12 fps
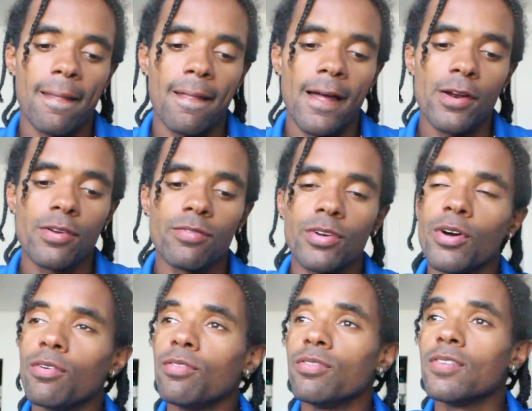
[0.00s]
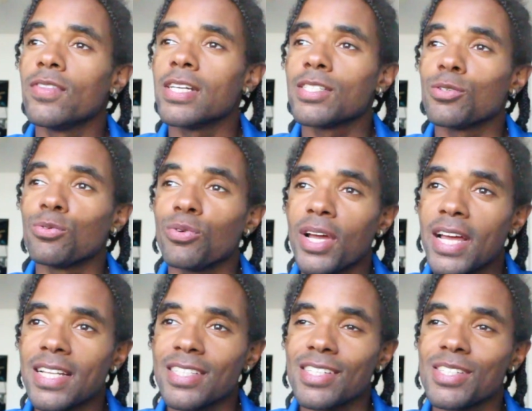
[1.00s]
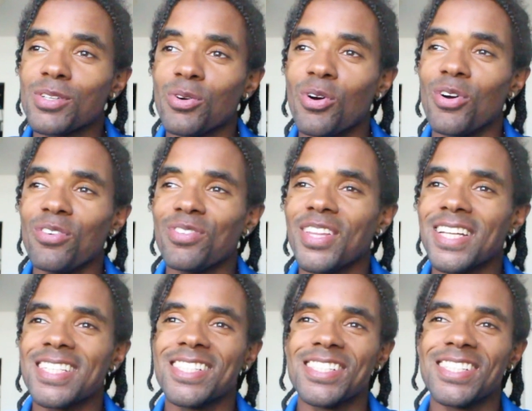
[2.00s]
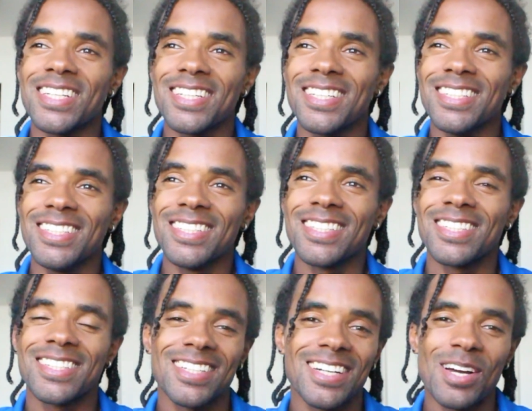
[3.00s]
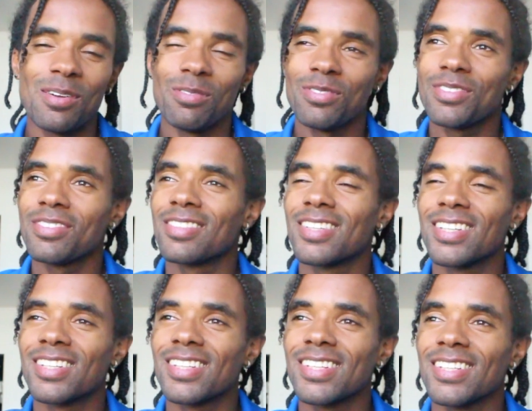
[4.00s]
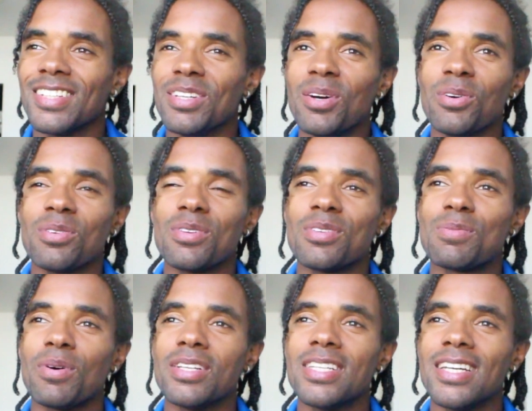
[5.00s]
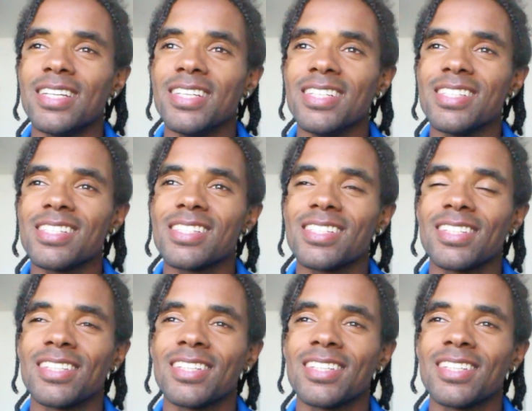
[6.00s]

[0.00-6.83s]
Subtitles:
don't even know if that's a rant, or if that's just like a kind of, spontaneous